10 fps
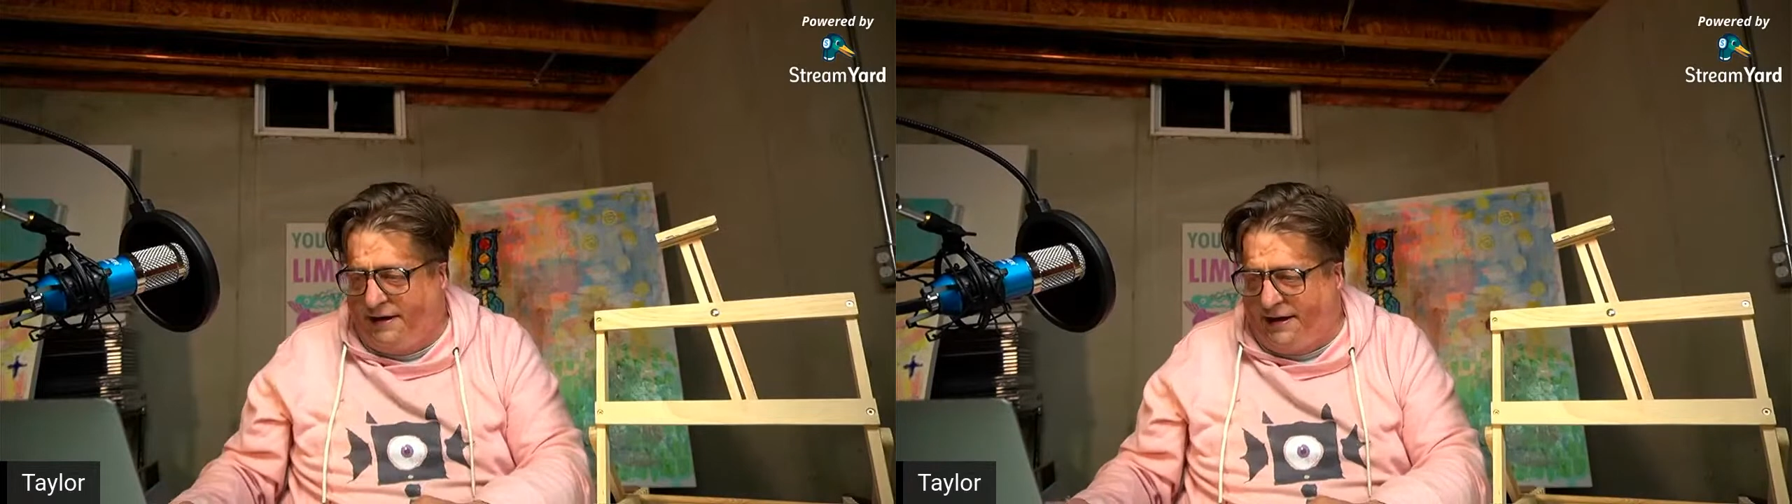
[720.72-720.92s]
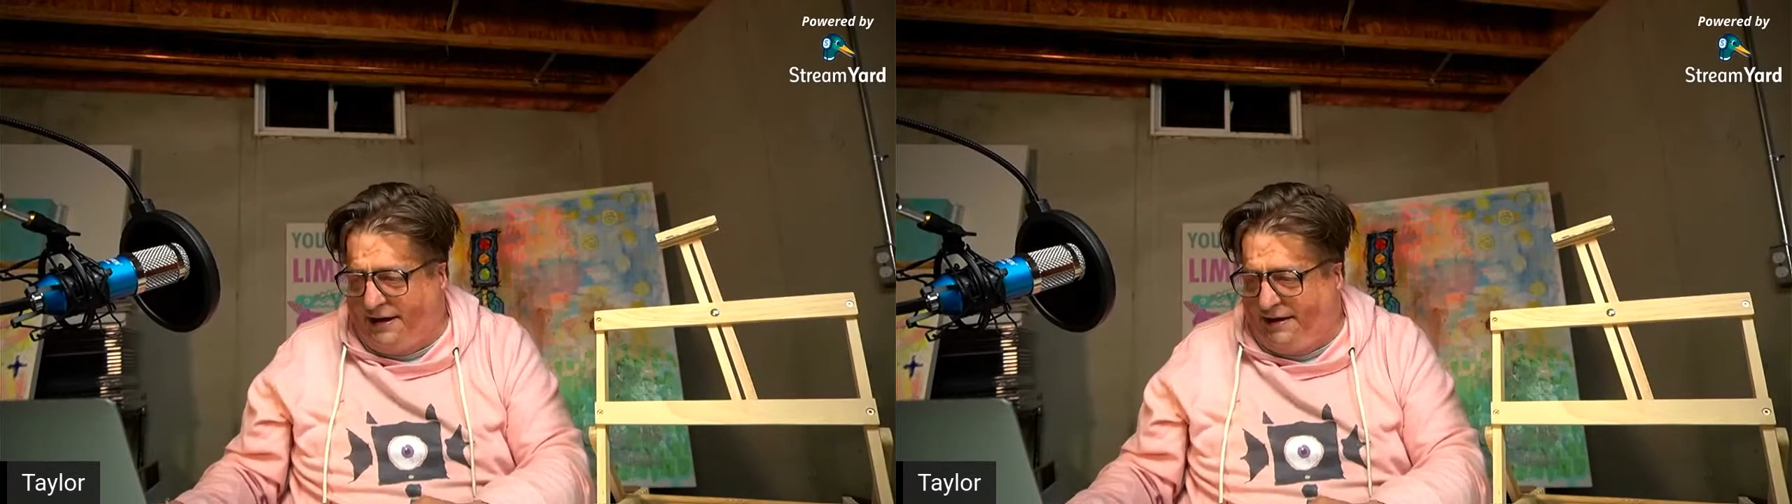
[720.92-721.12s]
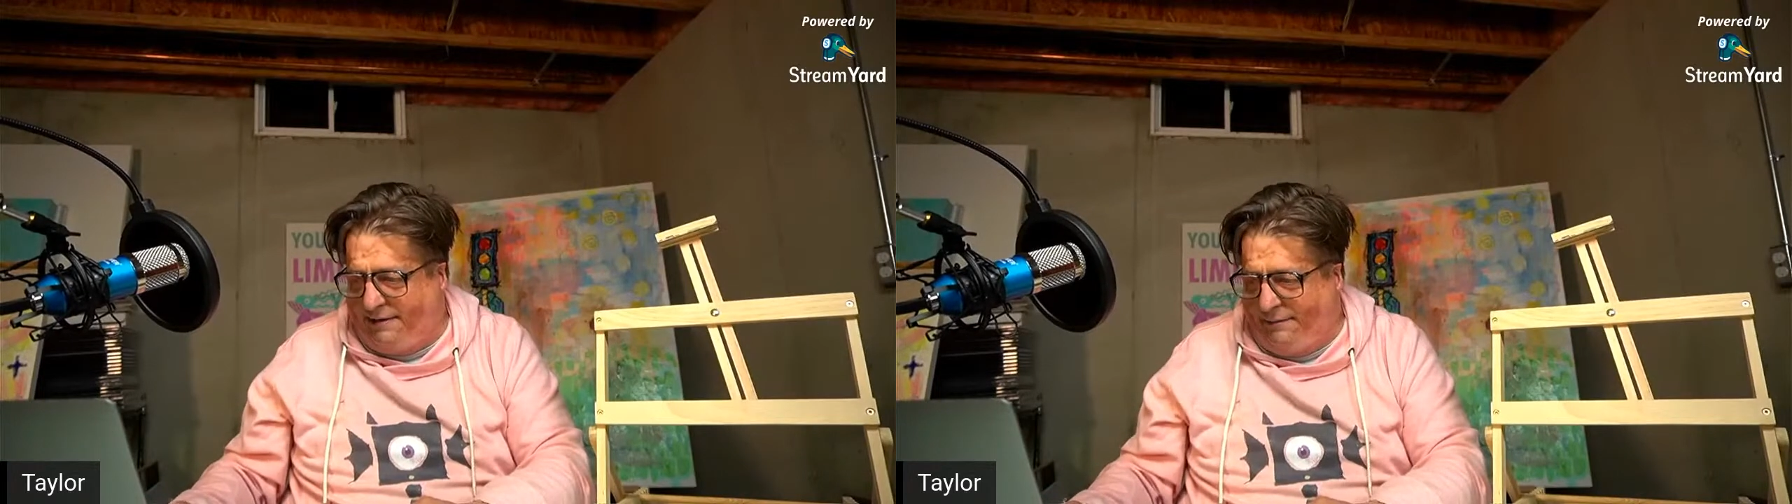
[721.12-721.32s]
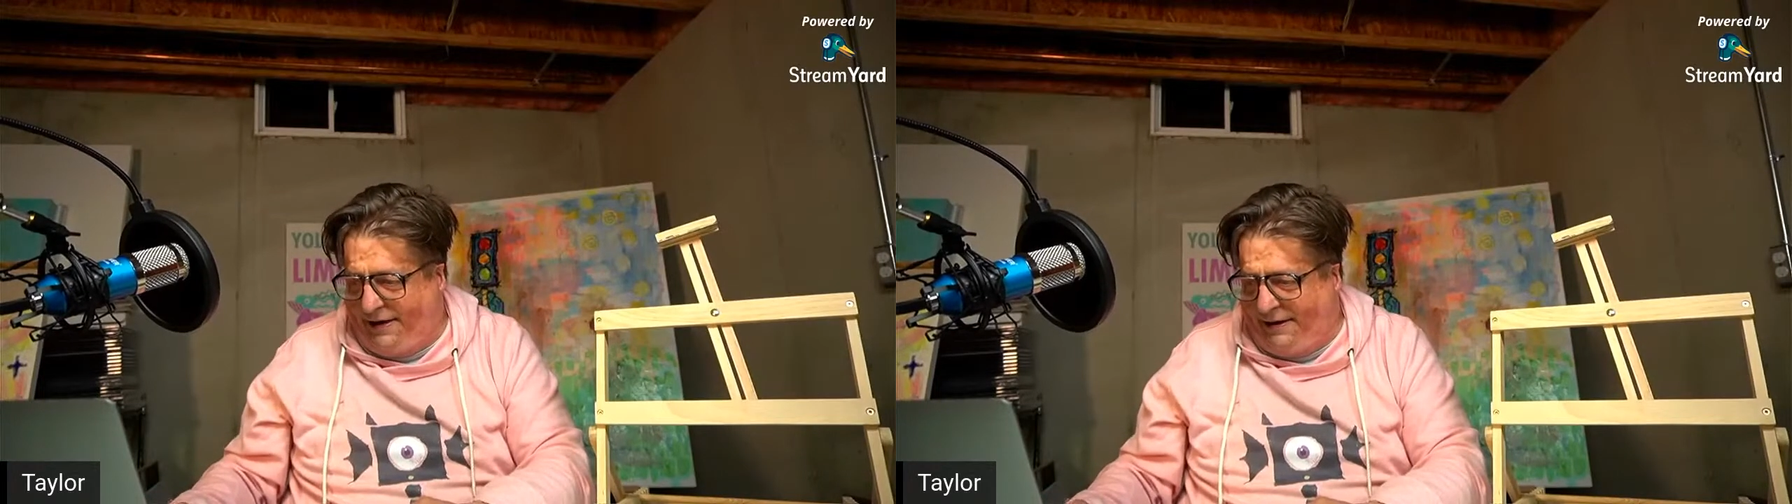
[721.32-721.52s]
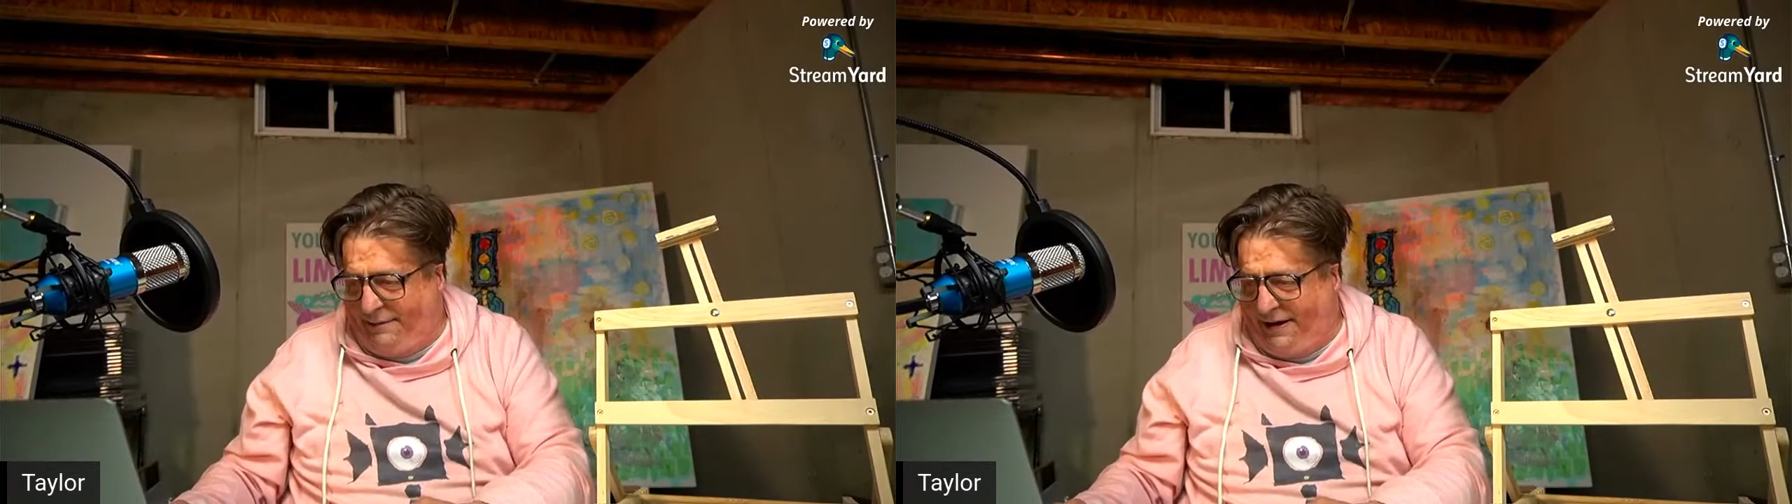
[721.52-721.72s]
uh,
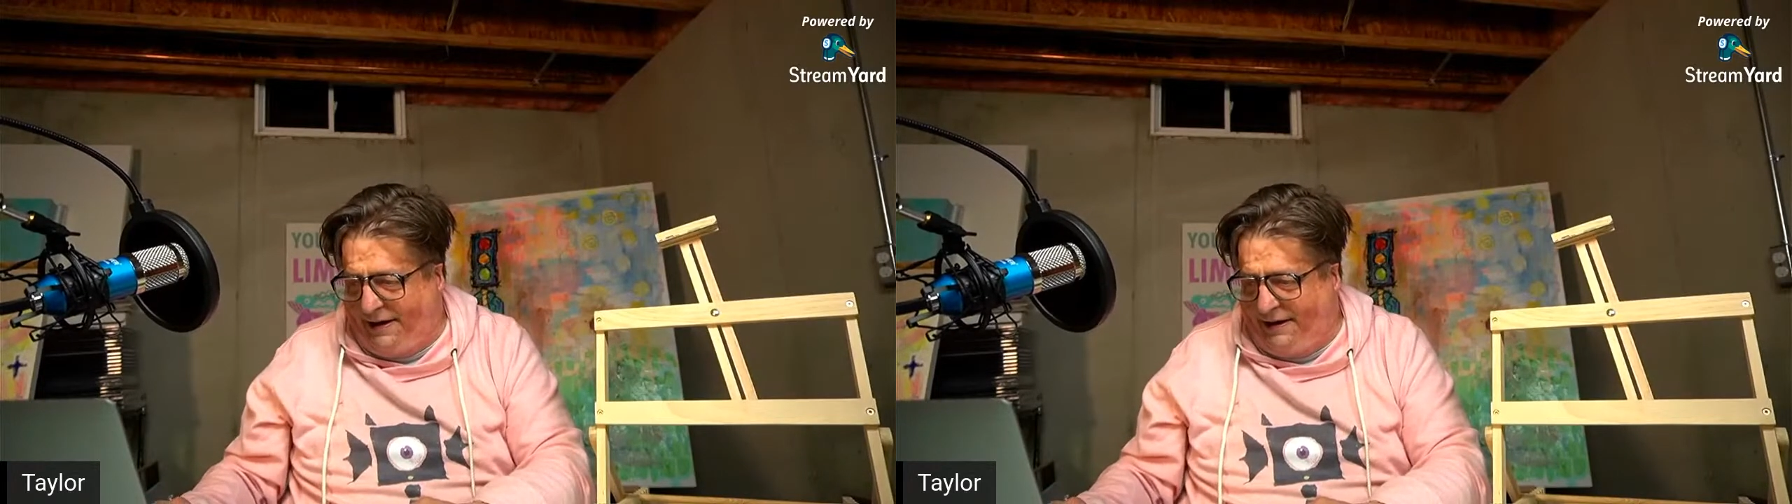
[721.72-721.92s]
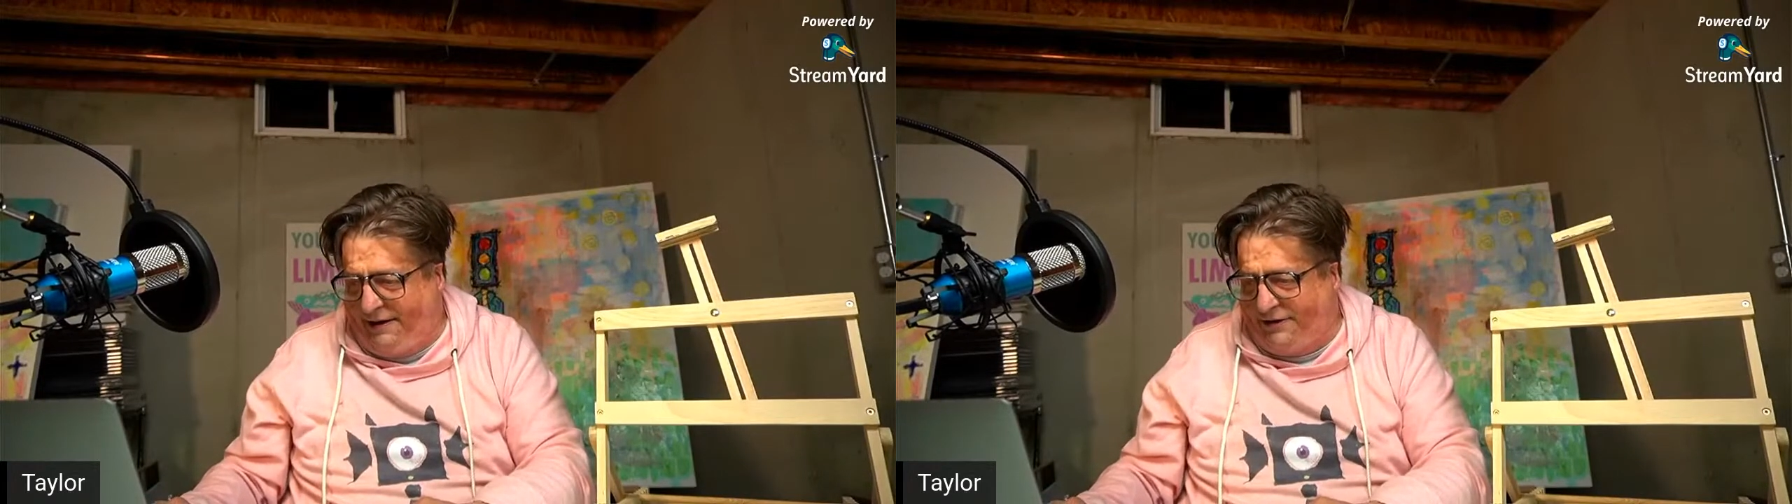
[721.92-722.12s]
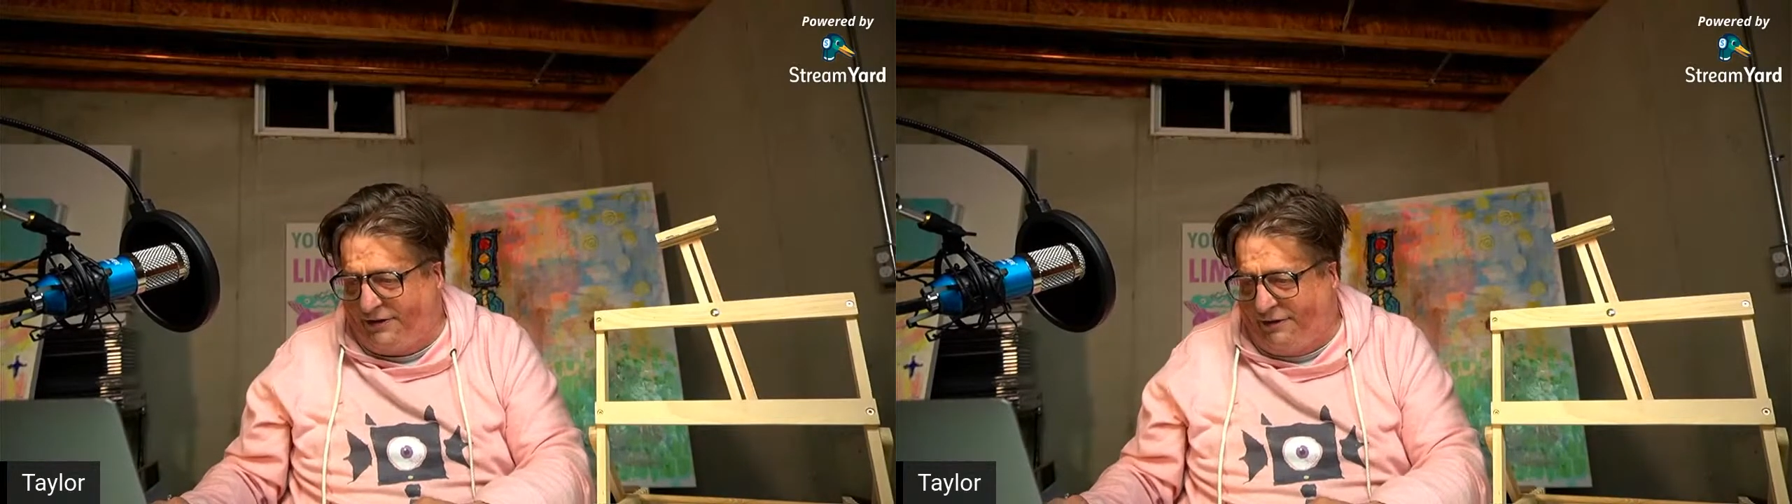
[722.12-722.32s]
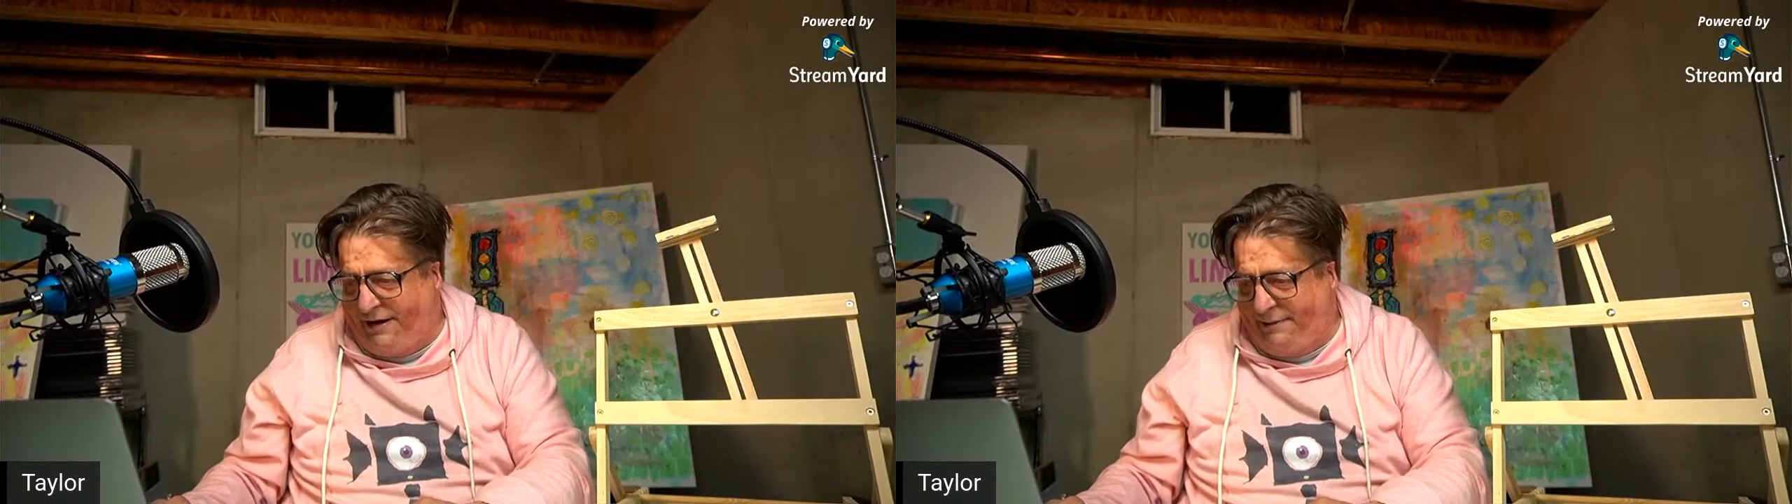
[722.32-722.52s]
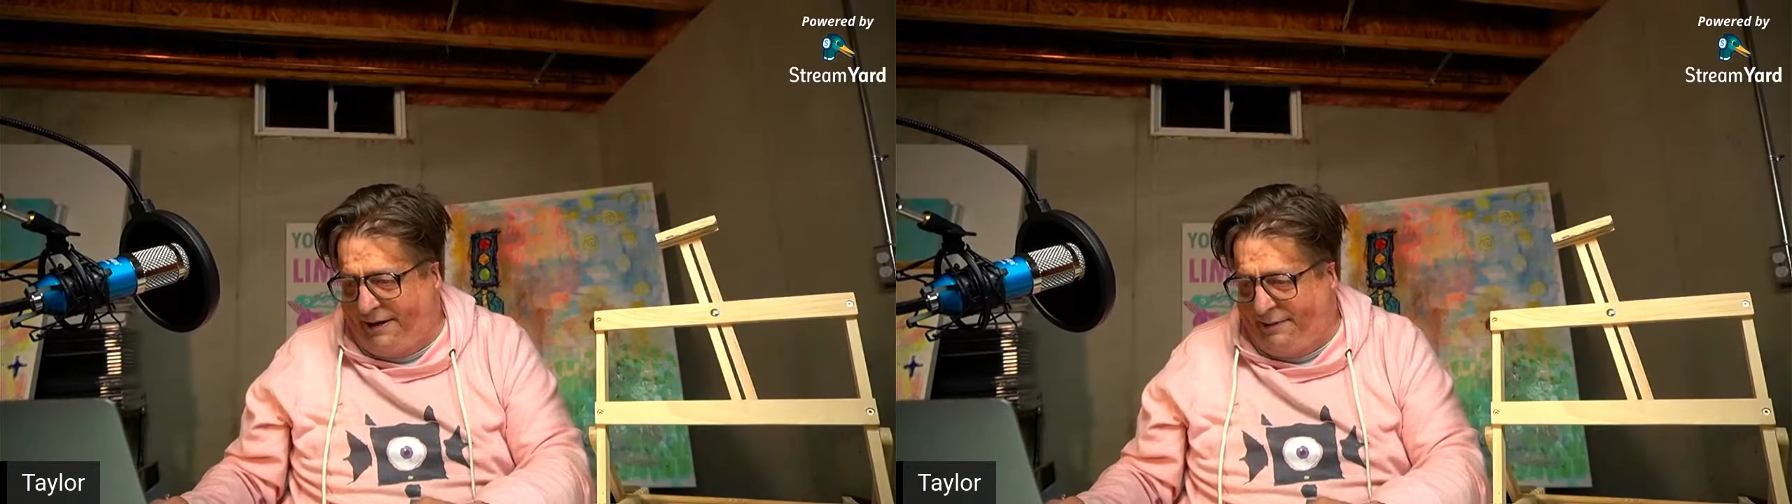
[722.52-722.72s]
on my
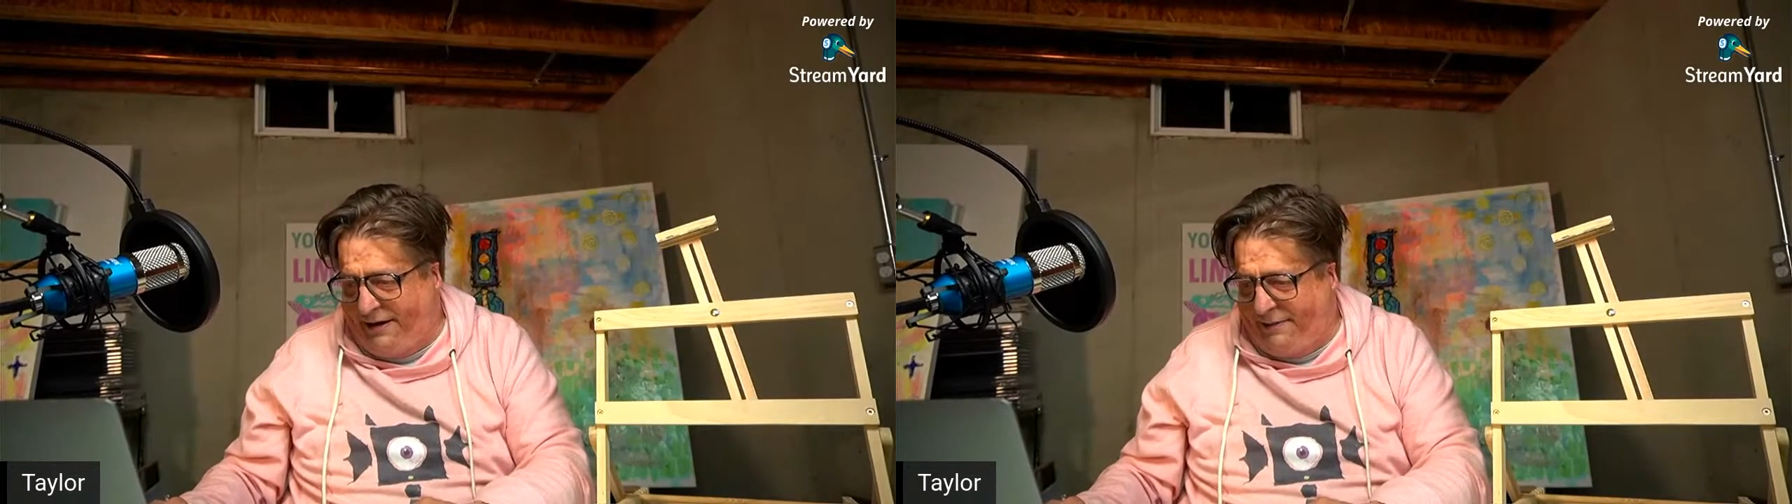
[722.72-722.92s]
Instagram, on my,